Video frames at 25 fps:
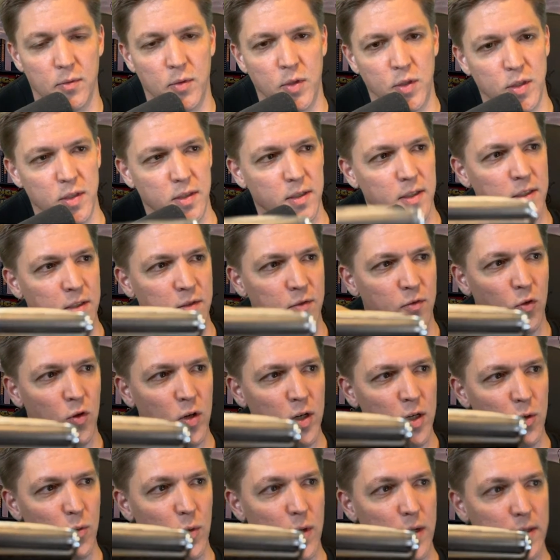which is this
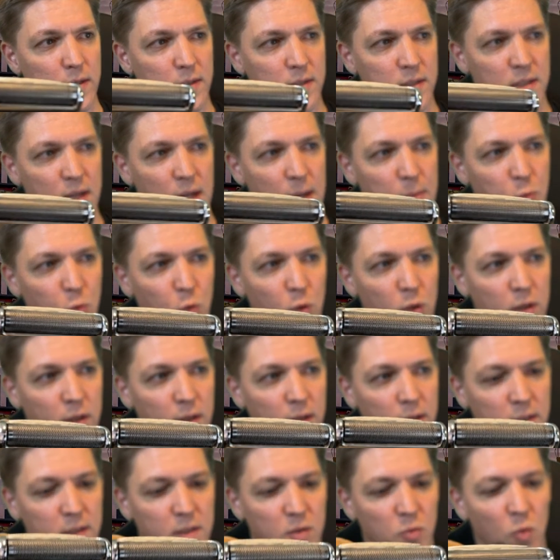foil one, stopped
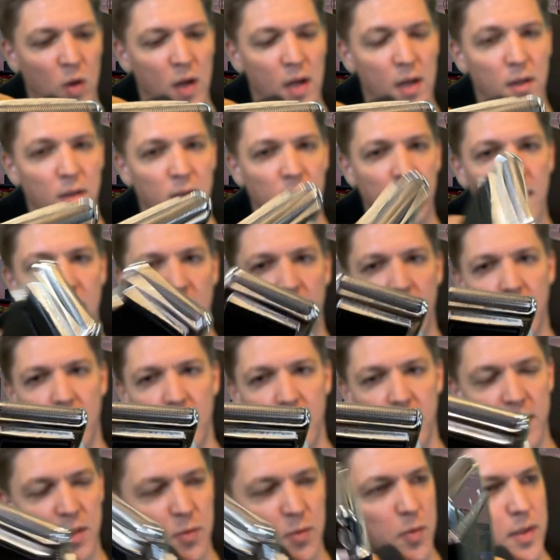working as well.
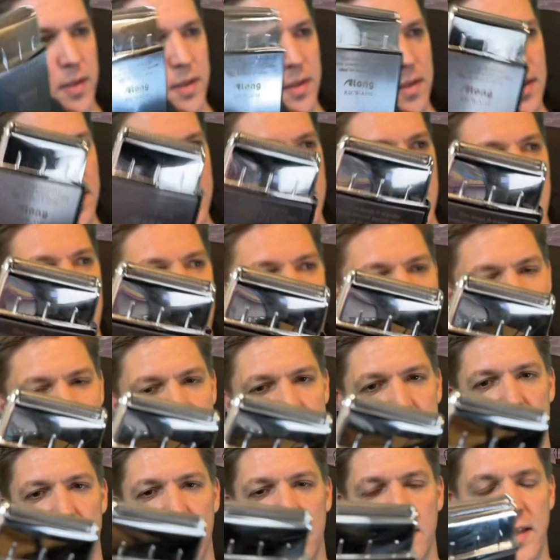This one
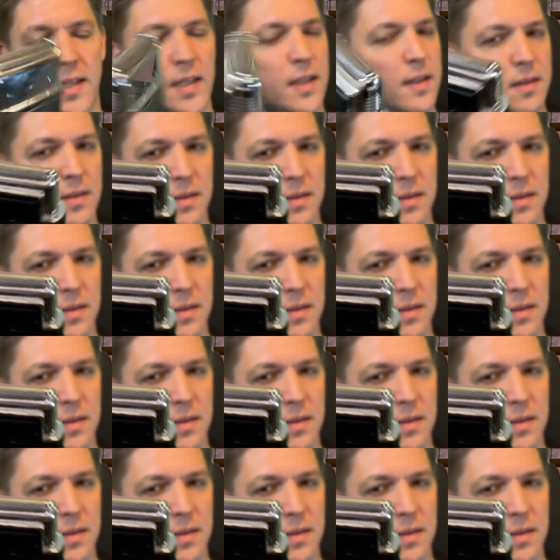sucks. Like,